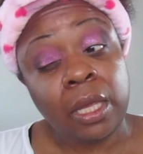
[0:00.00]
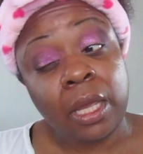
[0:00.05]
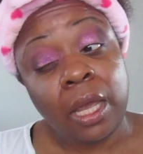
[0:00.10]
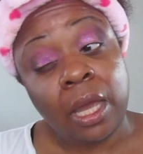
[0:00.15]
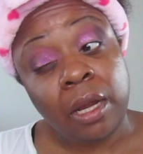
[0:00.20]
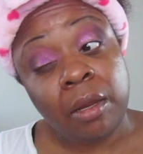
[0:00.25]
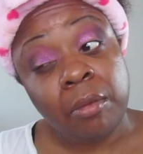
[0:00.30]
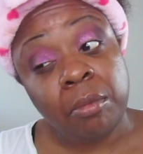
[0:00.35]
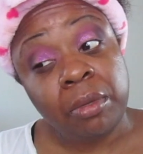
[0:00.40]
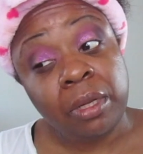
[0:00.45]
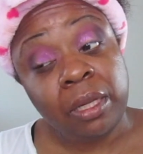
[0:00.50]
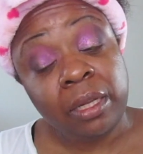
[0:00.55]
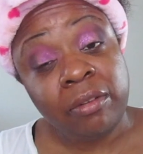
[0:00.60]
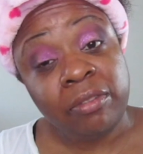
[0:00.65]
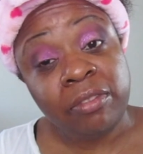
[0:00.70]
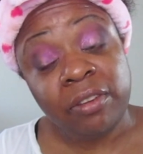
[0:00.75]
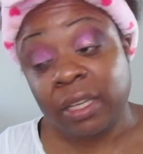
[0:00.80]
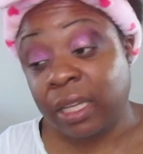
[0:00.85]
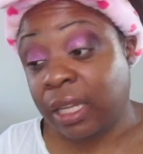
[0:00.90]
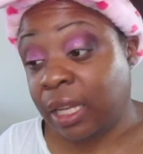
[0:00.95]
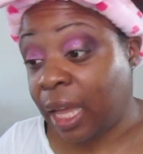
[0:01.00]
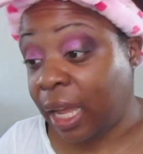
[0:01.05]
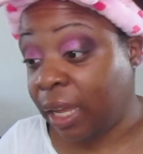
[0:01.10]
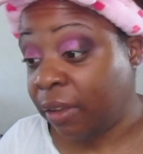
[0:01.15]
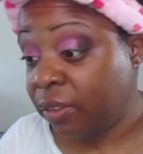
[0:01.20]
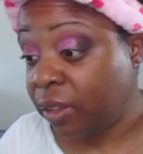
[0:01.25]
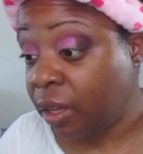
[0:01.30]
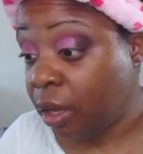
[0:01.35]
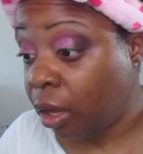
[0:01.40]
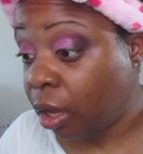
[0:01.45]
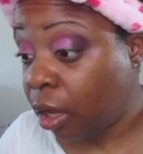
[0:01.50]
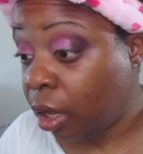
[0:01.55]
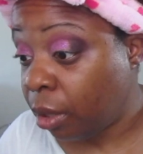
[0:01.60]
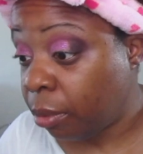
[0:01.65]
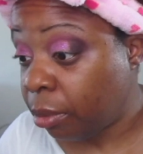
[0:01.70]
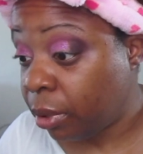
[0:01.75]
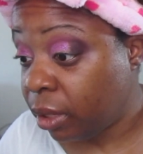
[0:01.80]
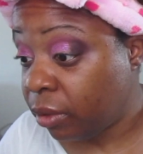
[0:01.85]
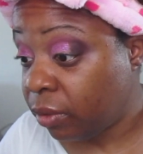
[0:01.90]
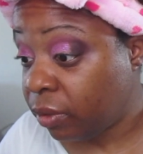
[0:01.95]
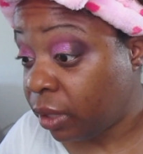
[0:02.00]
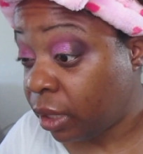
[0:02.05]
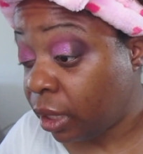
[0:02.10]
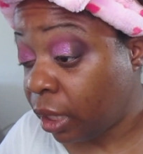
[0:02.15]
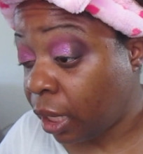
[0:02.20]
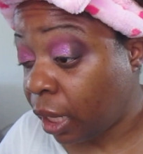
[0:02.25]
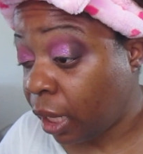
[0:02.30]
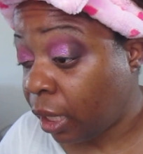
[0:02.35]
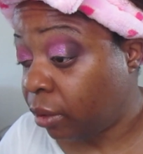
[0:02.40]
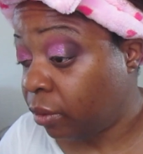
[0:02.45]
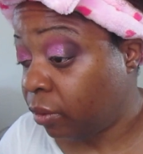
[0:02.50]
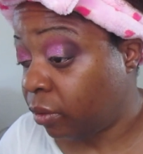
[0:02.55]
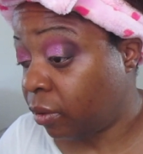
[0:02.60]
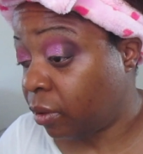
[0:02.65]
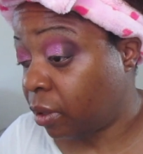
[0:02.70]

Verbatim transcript: Kind of blend for your life, y'all, blend for your life.